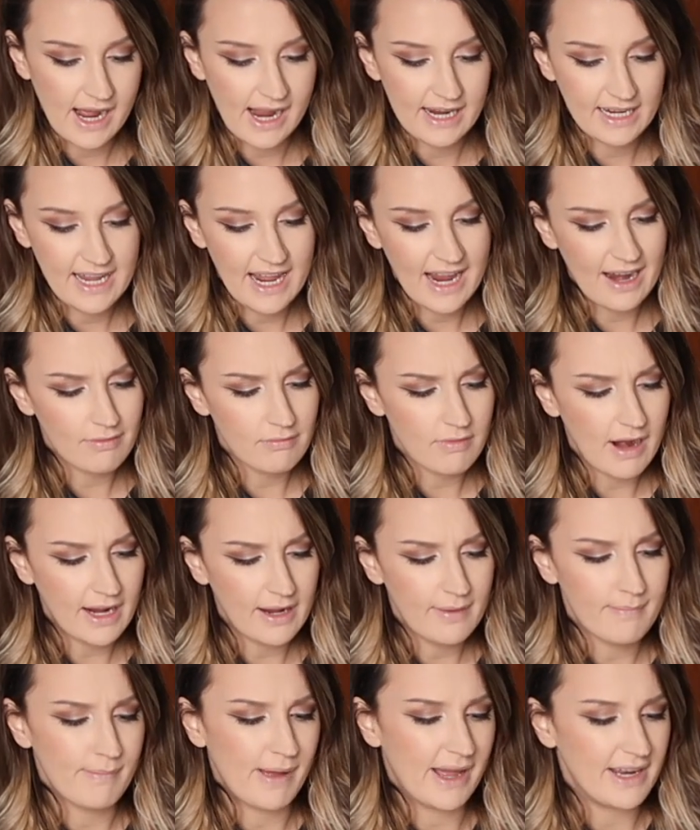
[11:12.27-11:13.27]
I can't
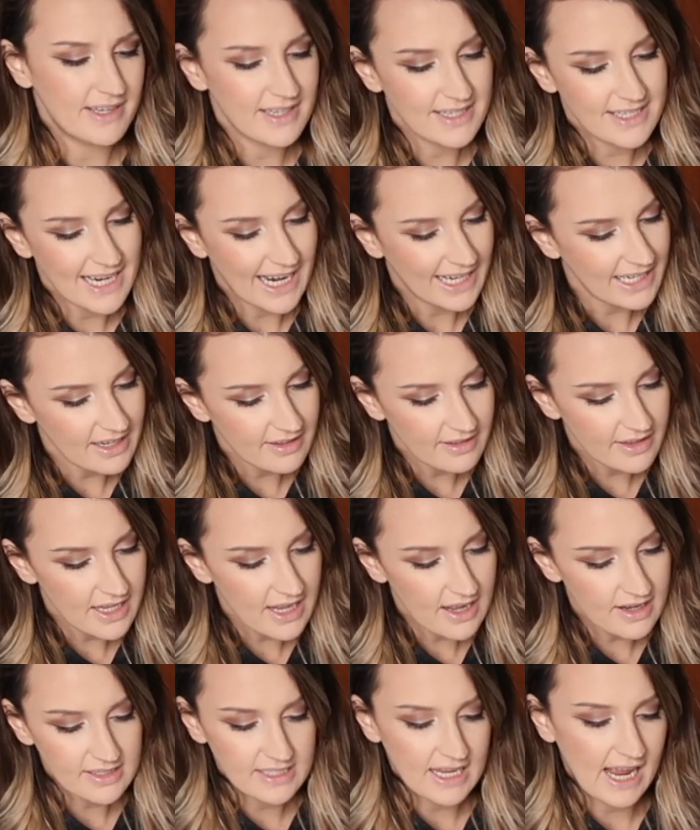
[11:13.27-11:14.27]
recommend it technically
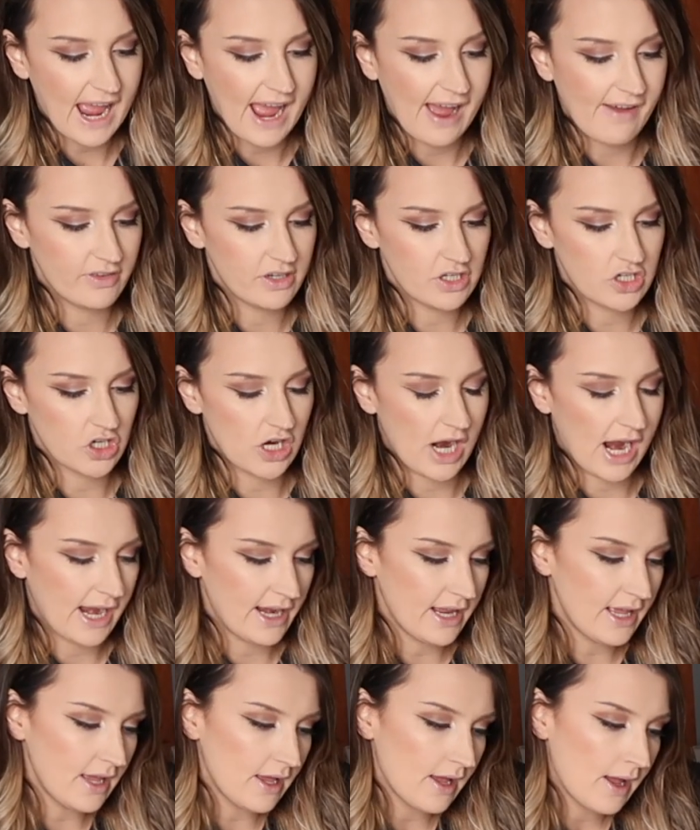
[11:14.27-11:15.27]
yet because I haven't
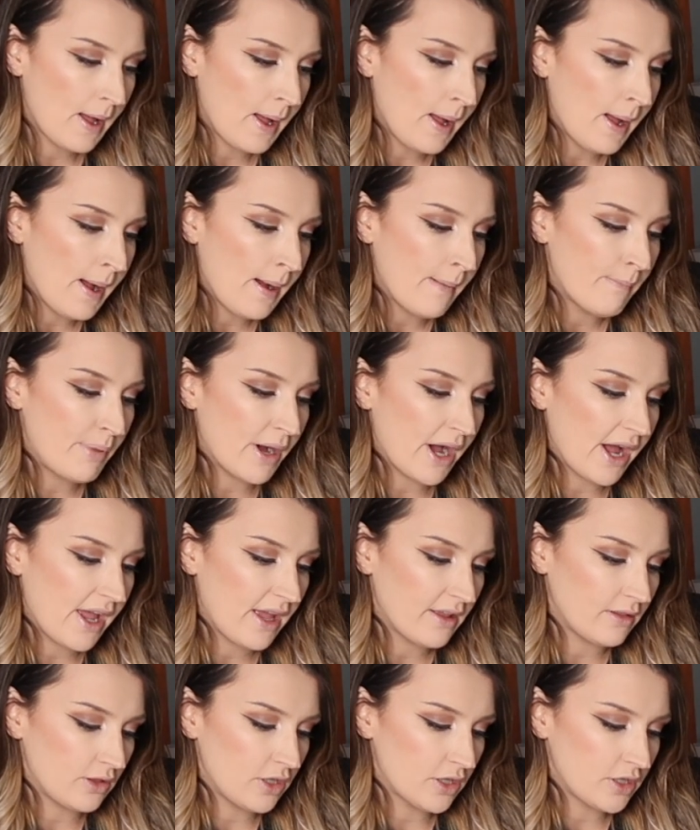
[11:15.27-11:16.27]
tried it, but
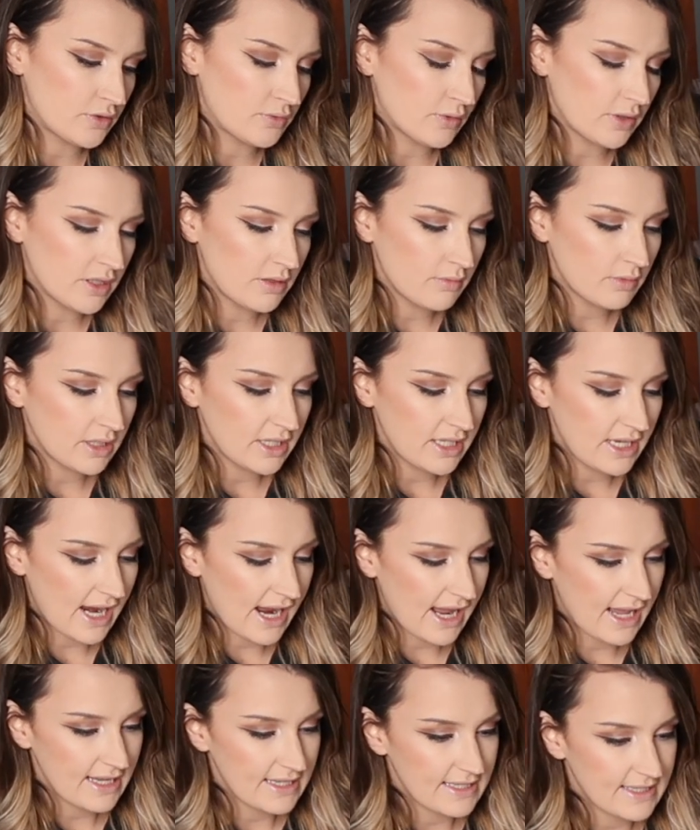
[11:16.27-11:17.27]
it looks really, really
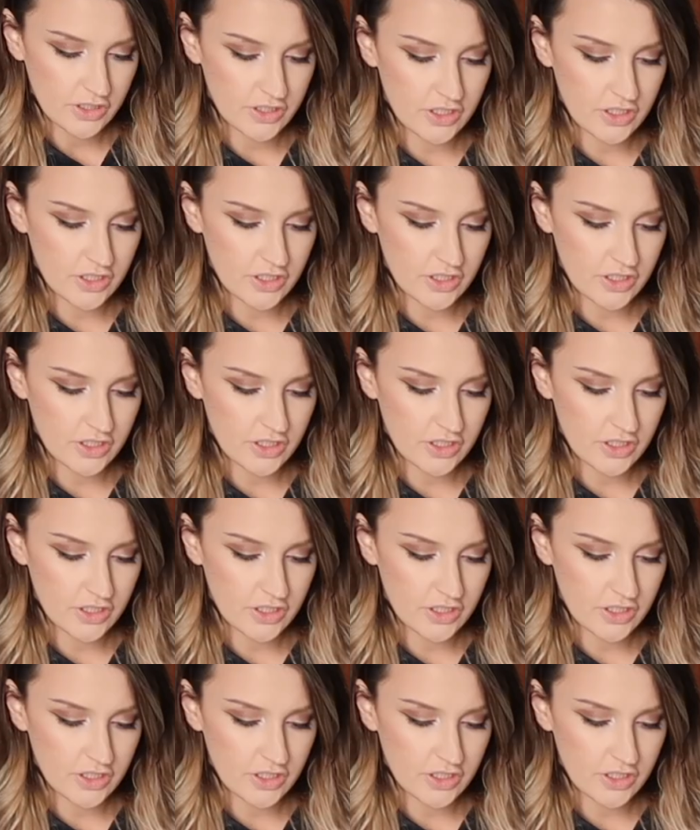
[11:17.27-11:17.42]
nice.